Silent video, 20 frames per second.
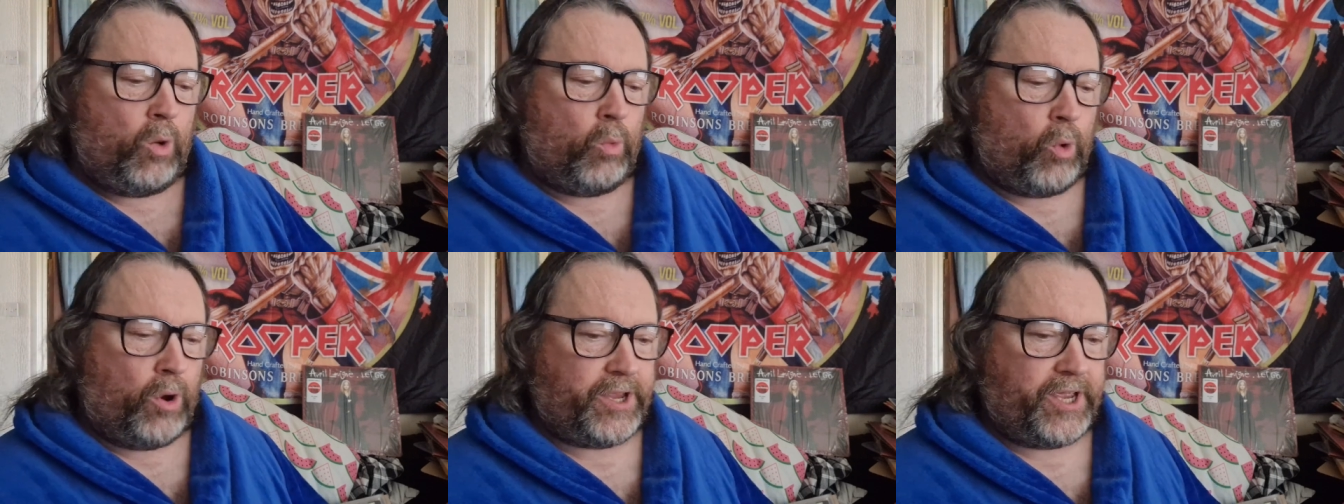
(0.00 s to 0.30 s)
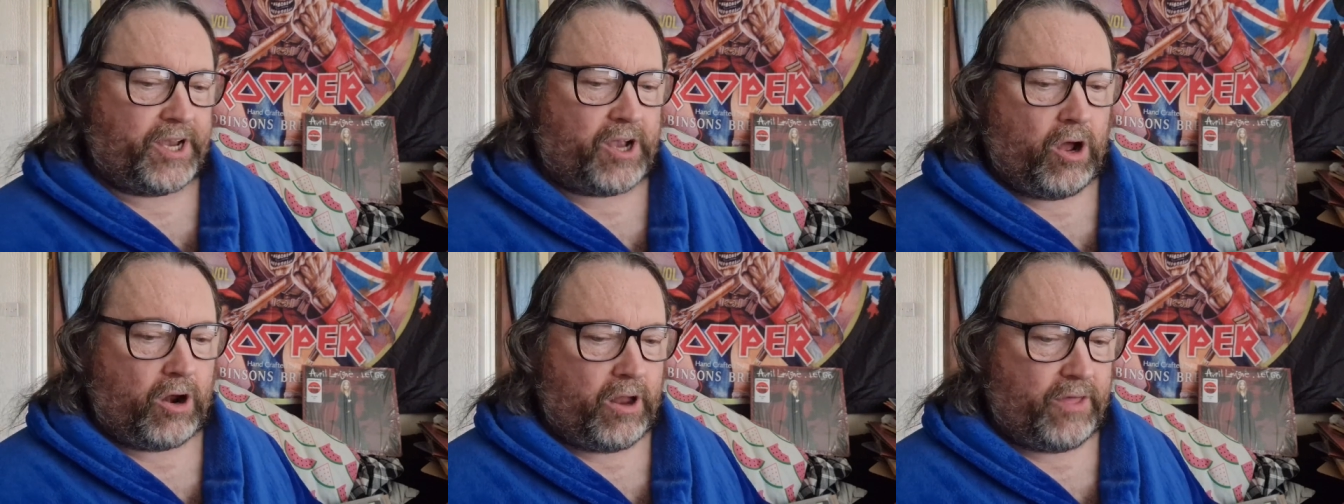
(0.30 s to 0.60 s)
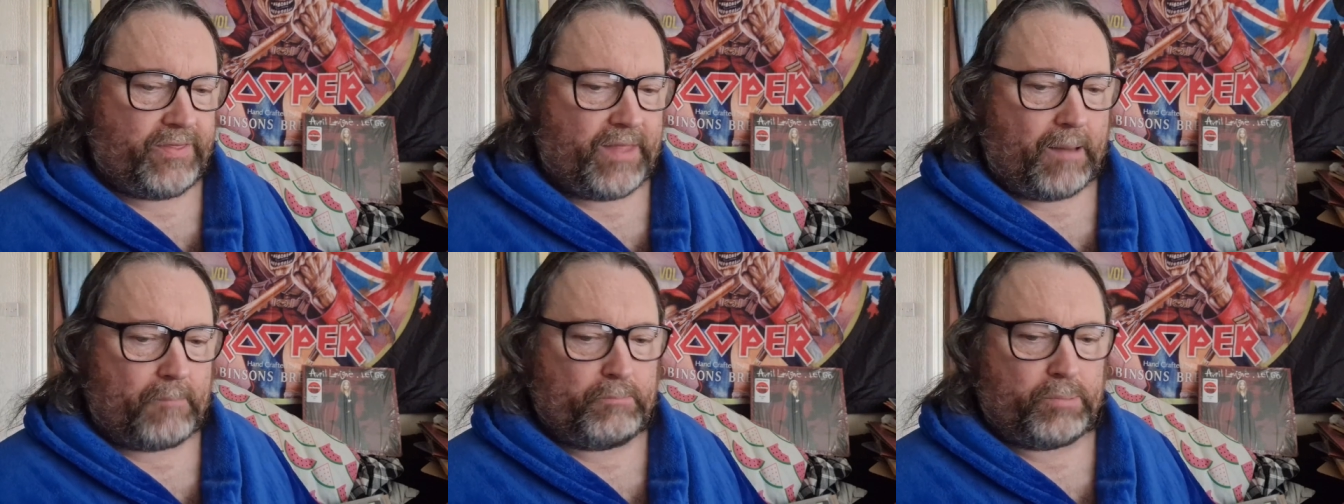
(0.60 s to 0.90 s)
what you got
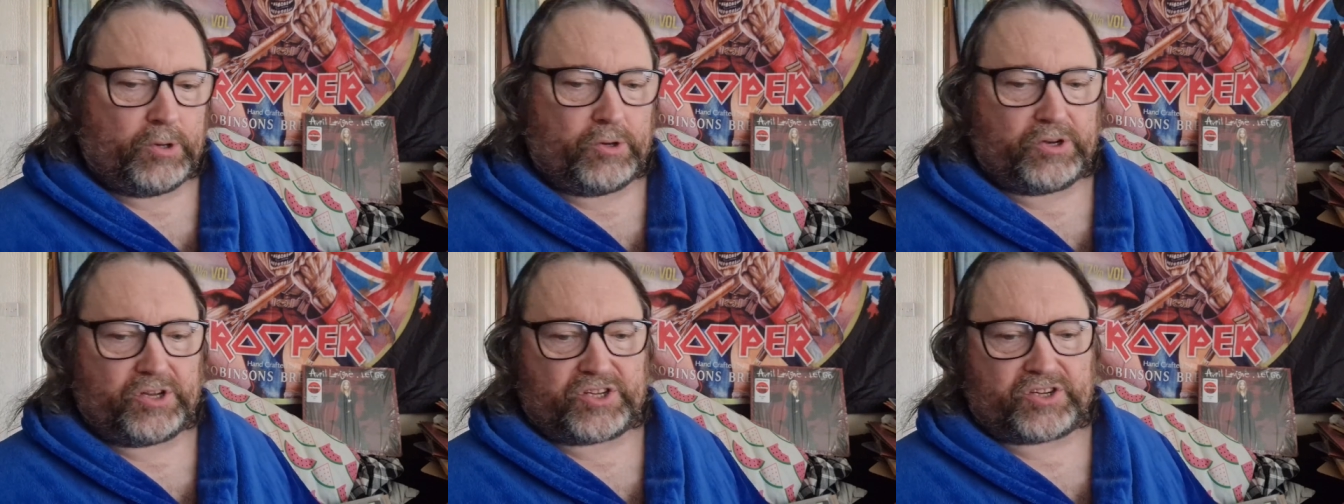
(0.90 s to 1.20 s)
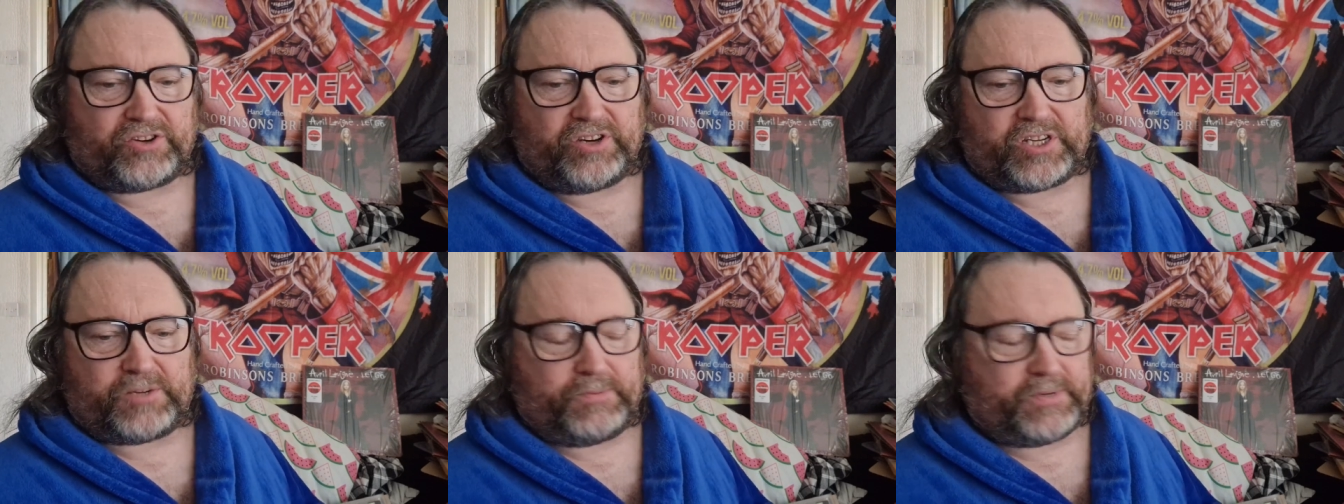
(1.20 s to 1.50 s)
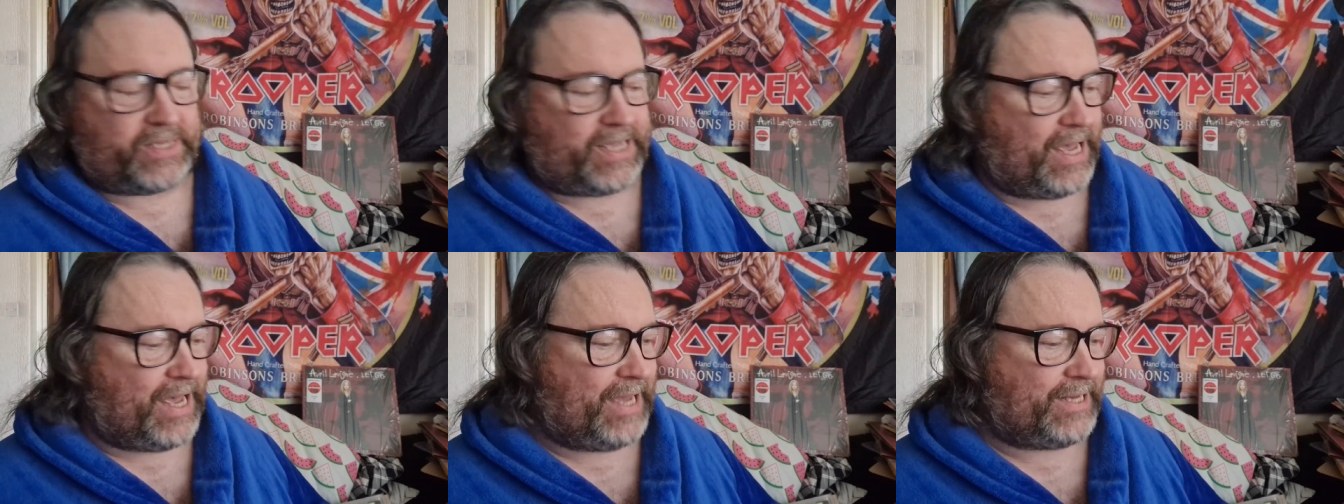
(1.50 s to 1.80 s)
on that bonus
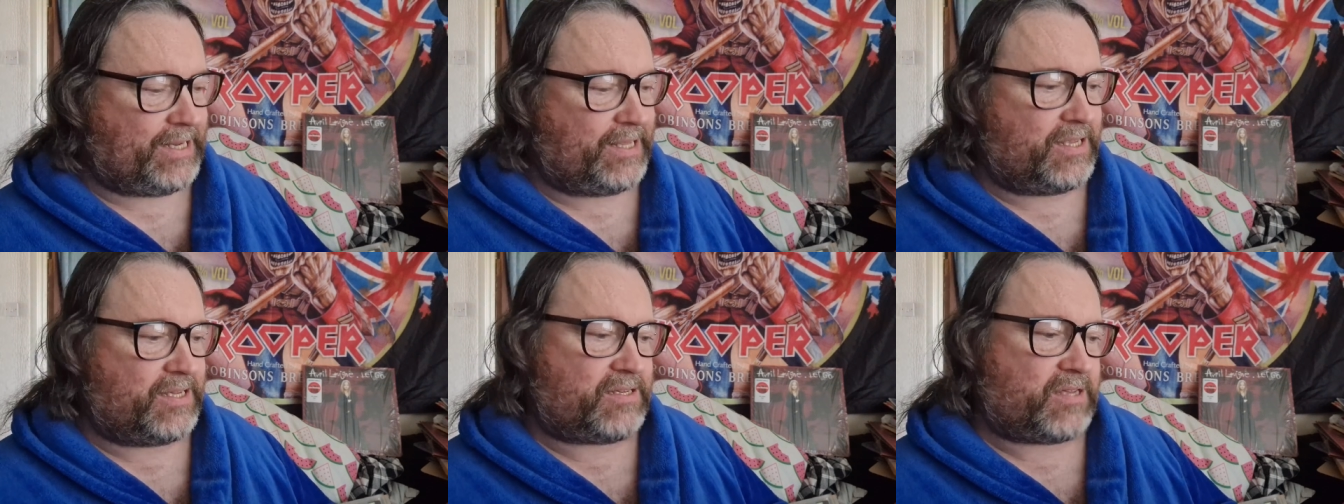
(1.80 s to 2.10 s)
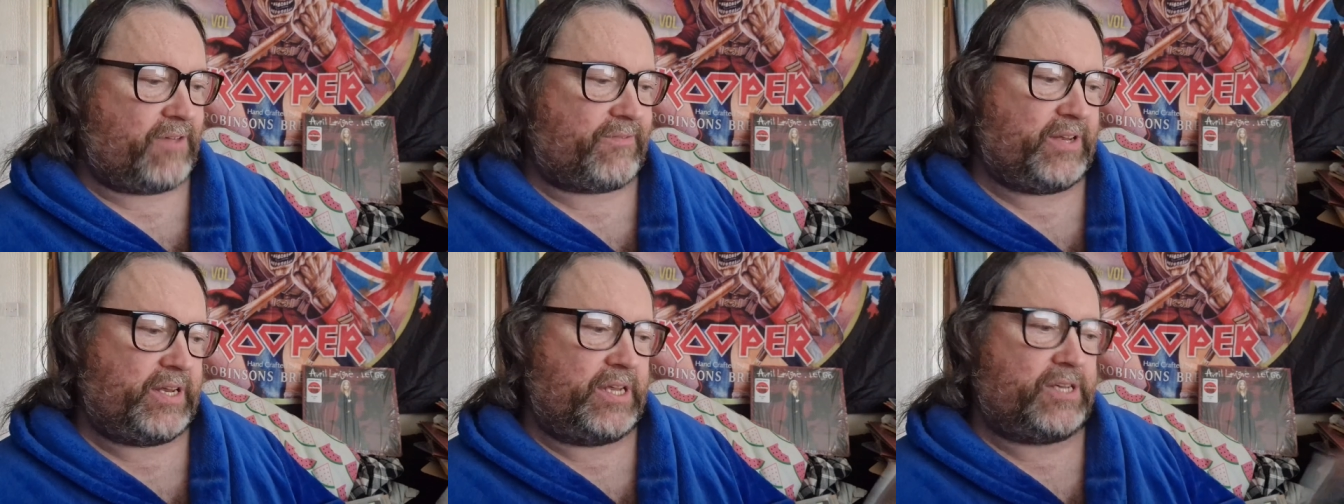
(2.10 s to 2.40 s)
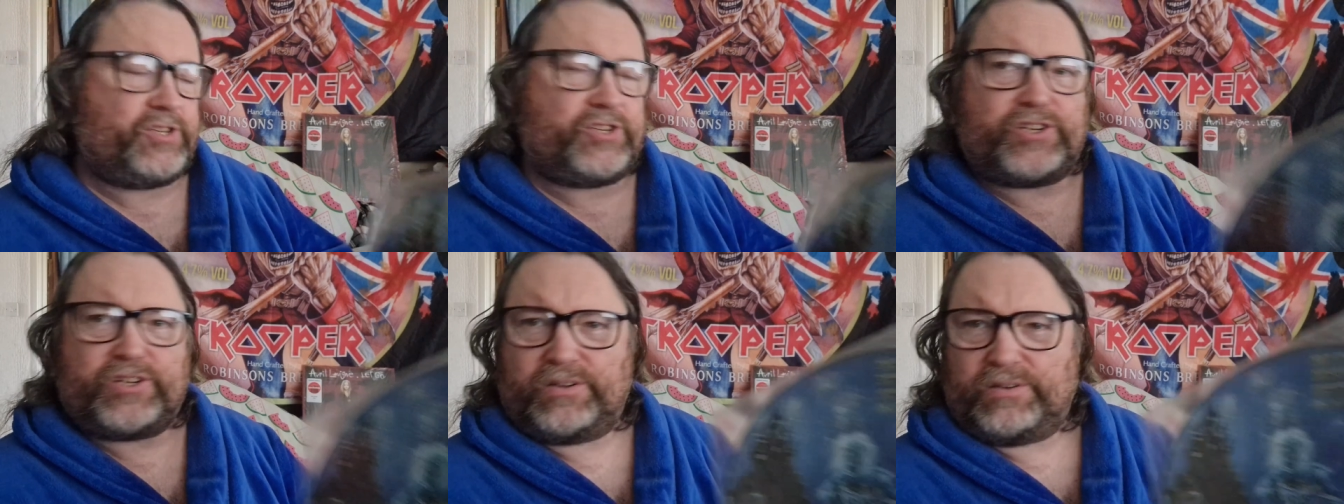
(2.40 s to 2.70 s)
Christmas card in the
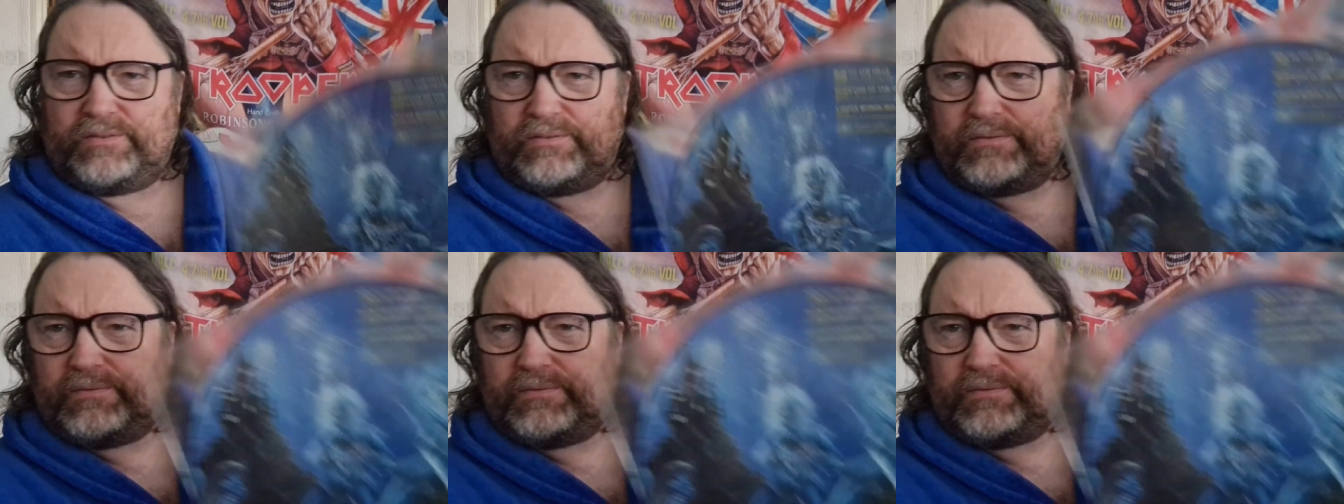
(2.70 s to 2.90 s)
7-inch.